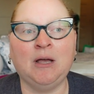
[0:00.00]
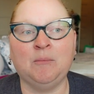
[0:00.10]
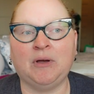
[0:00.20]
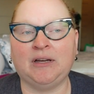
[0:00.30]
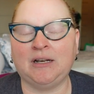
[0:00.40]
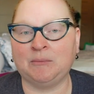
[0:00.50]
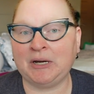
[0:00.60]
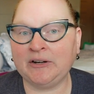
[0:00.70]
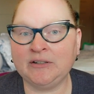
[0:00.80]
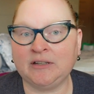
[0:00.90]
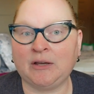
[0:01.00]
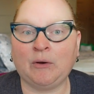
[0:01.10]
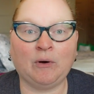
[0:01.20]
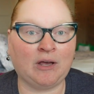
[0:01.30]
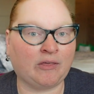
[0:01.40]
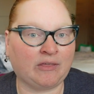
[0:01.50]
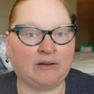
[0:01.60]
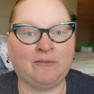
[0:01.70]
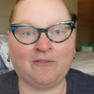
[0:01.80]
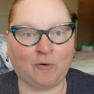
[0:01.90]
but apparently a
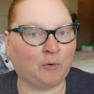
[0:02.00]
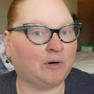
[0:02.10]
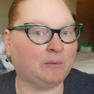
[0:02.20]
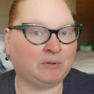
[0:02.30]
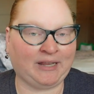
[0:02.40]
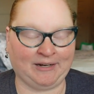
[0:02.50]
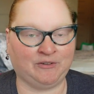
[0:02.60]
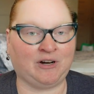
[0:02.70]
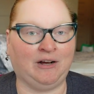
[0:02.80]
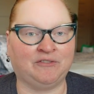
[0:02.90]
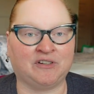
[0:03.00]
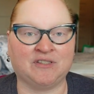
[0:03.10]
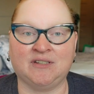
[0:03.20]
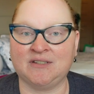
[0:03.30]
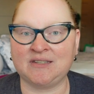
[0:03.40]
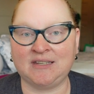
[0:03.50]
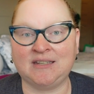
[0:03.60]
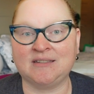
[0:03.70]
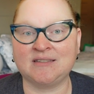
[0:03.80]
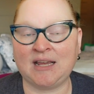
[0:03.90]
thing for planner conferences
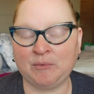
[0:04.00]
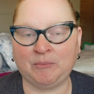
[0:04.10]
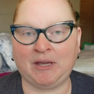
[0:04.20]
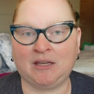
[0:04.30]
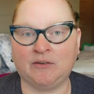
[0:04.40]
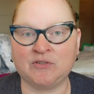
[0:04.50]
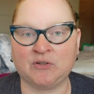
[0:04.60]
is TableMate gifts.